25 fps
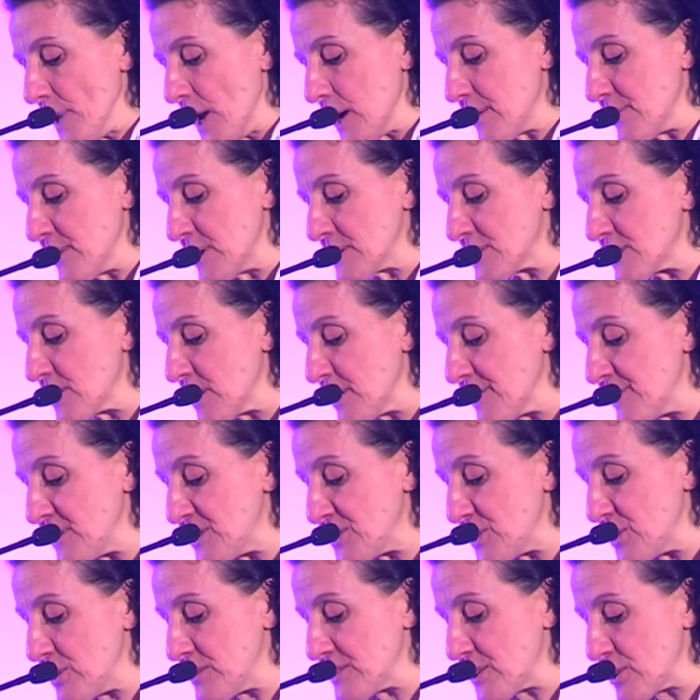That
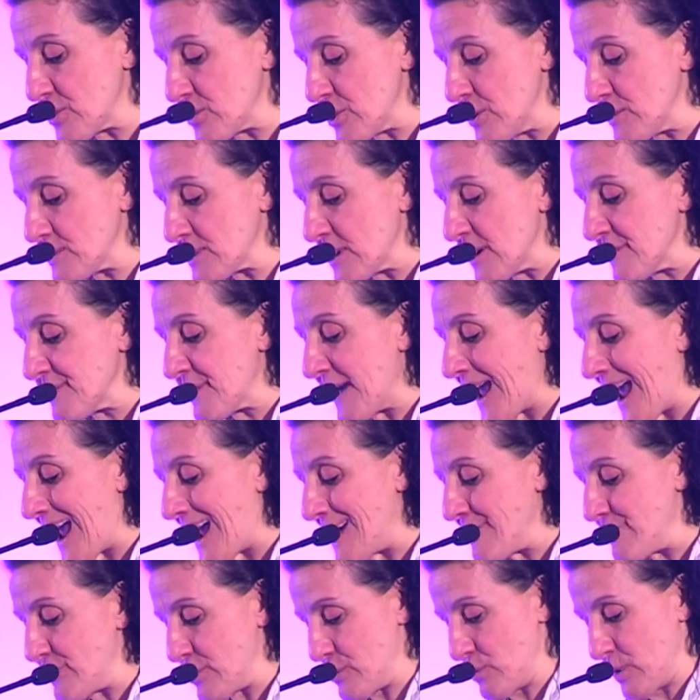service user groups are for
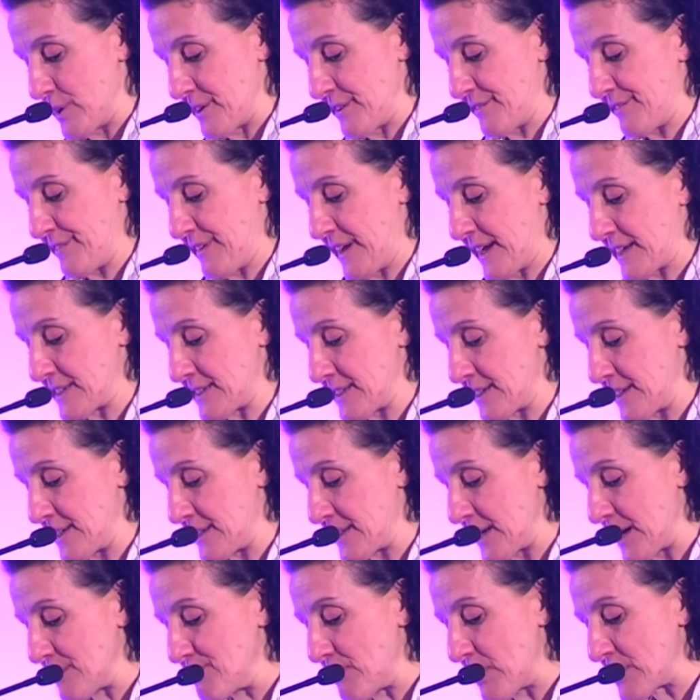everyone
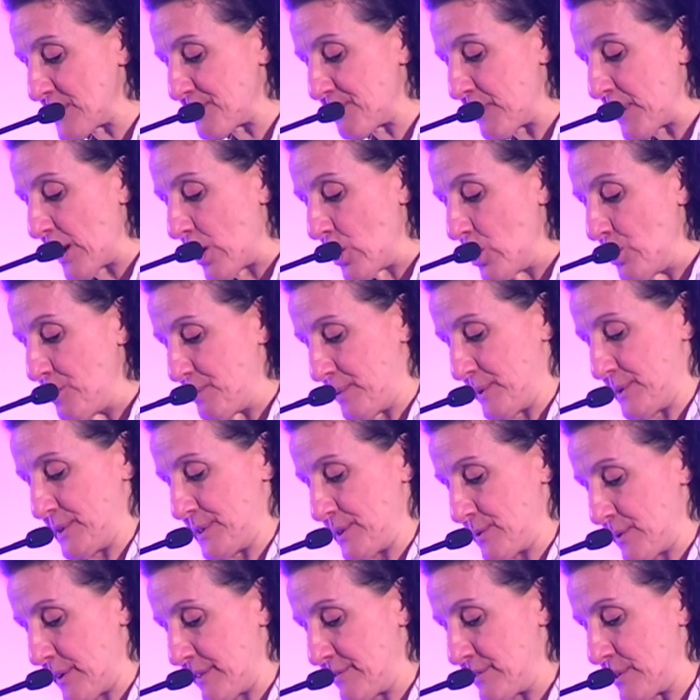affected and must be open
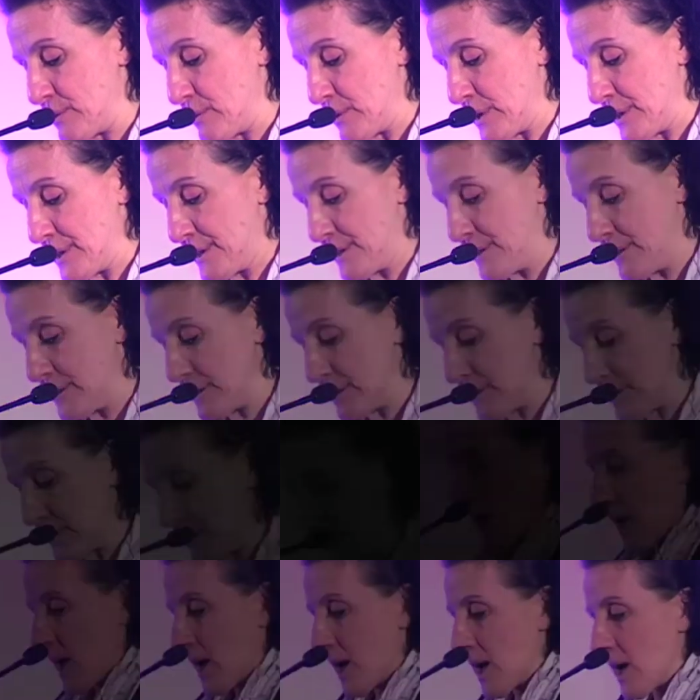to everyone.
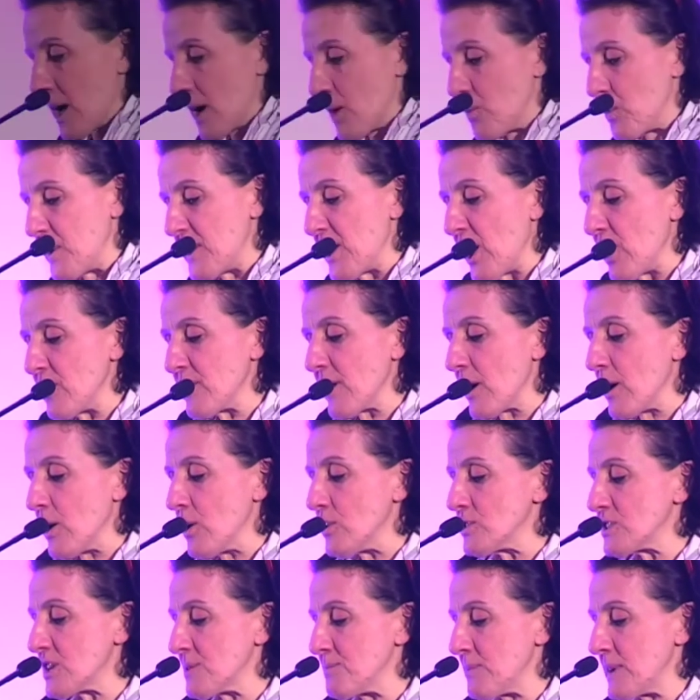We know that
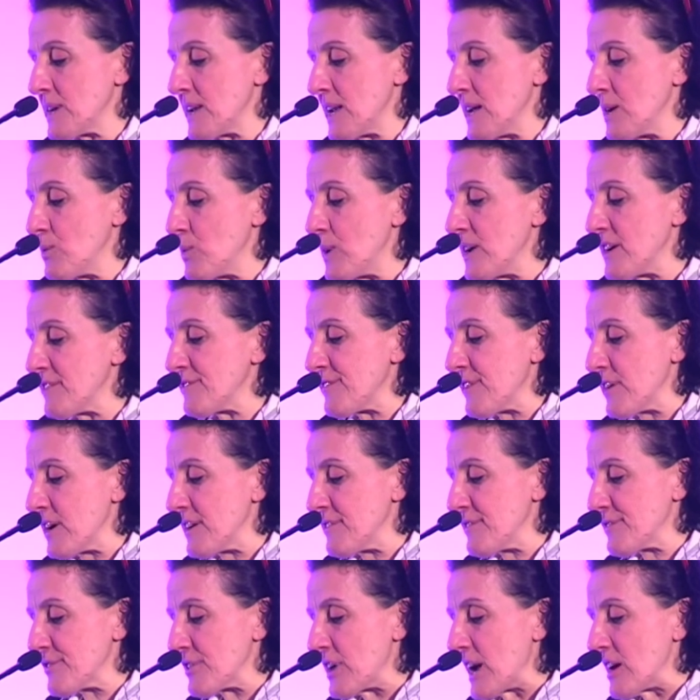ultimately we are
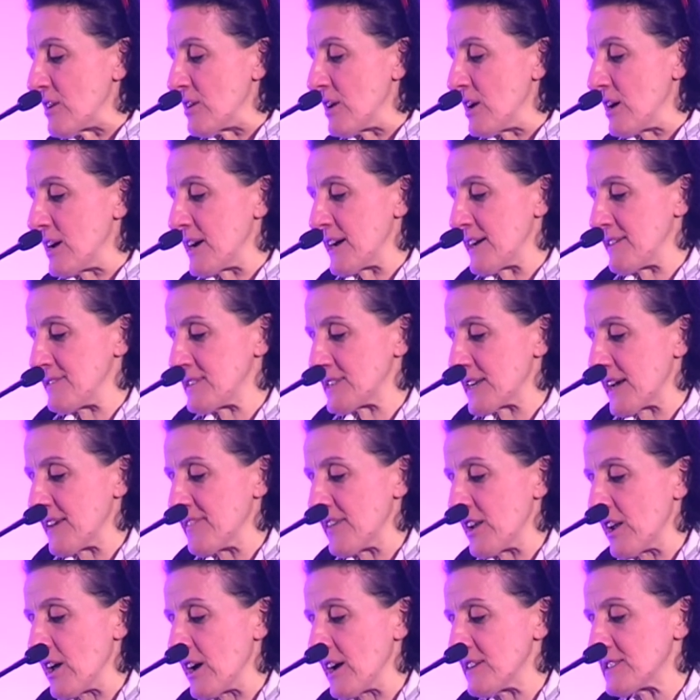fighting for our lives
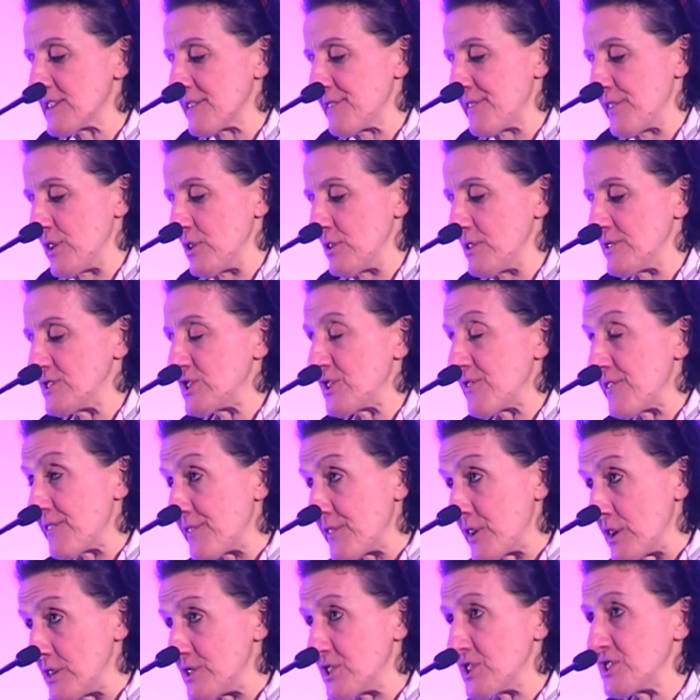and the lives of
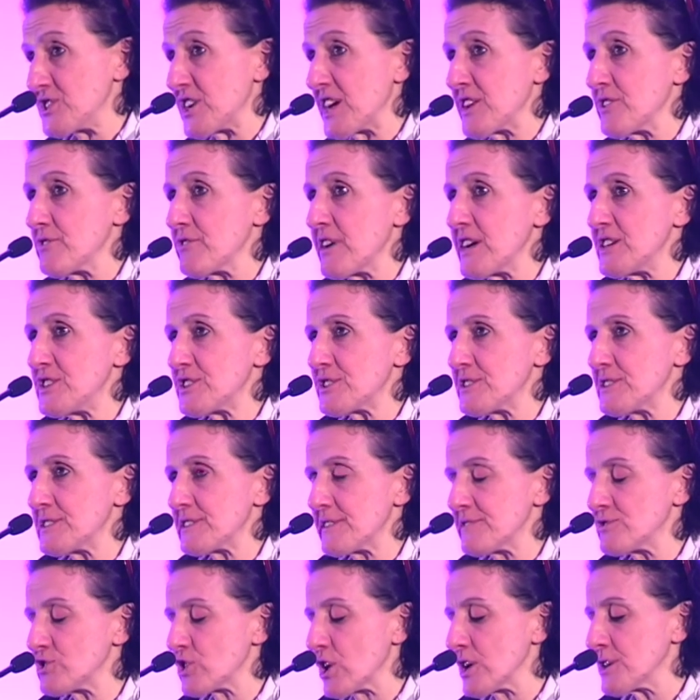future generations
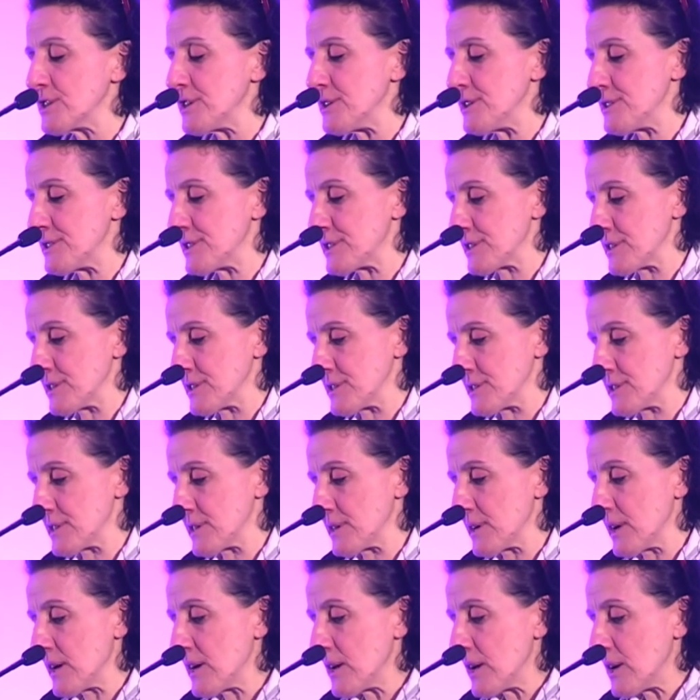of drug
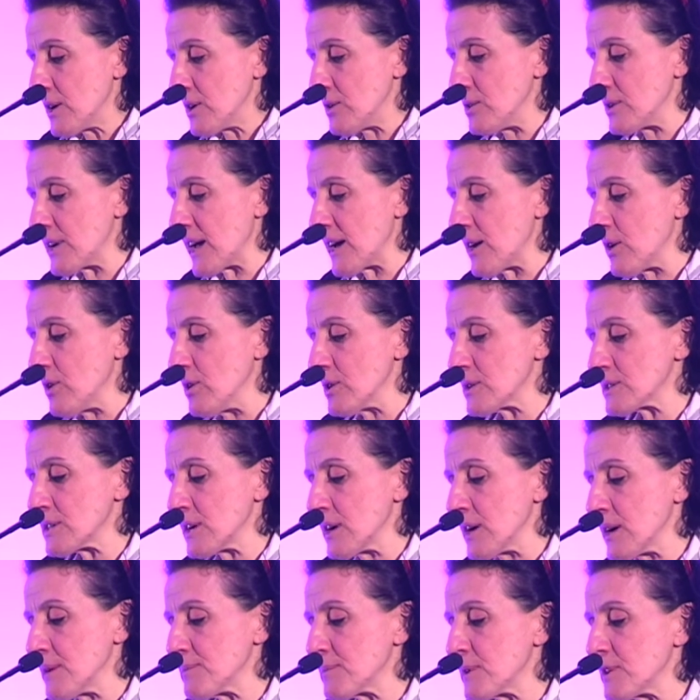users who get hooked
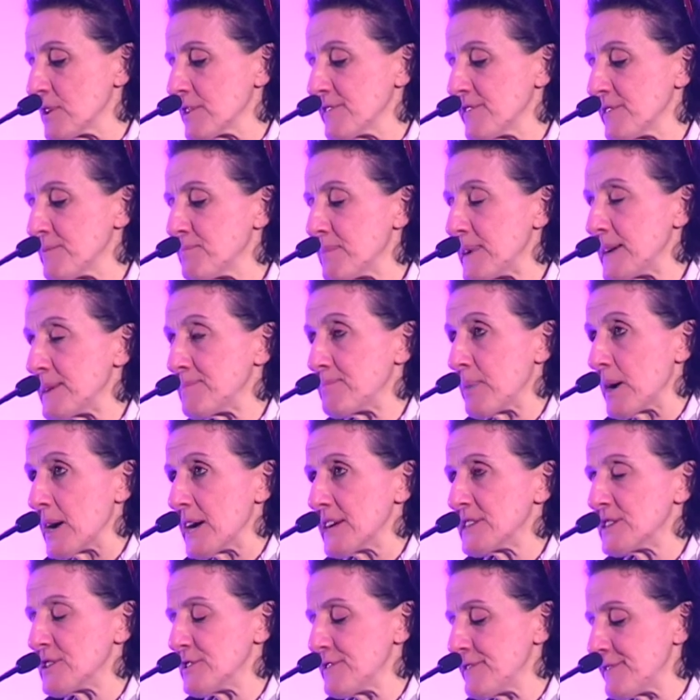up, God forbid, but
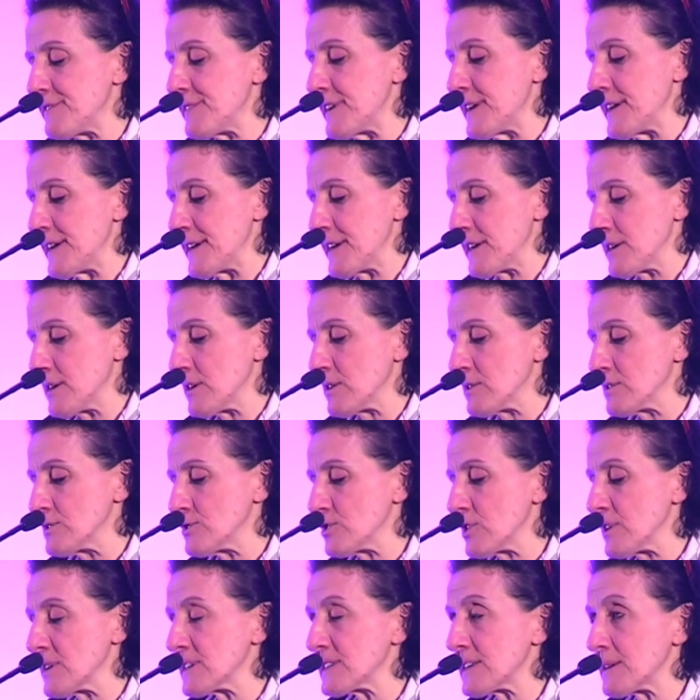I do fear, on
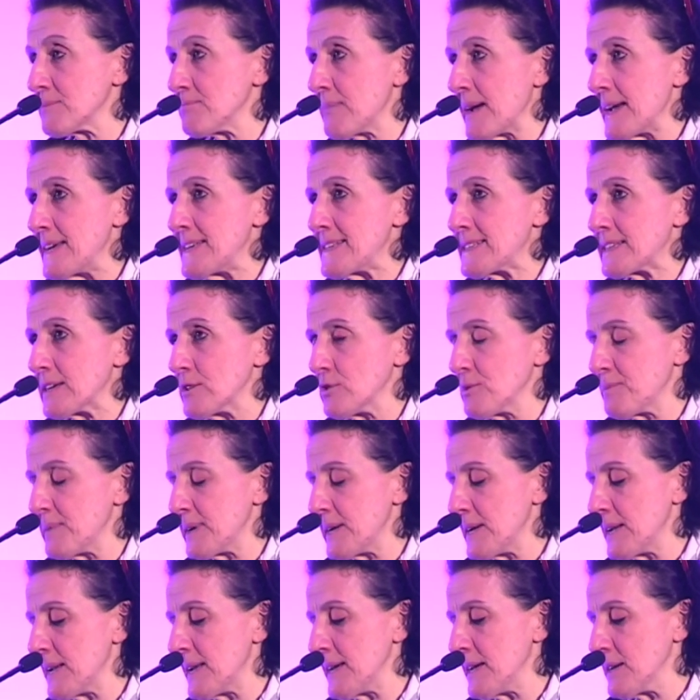drugs that may still
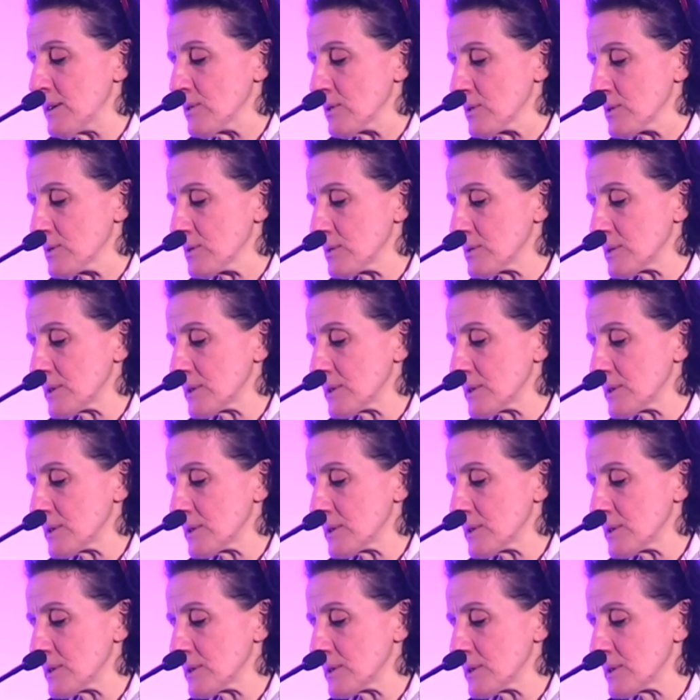be illegal.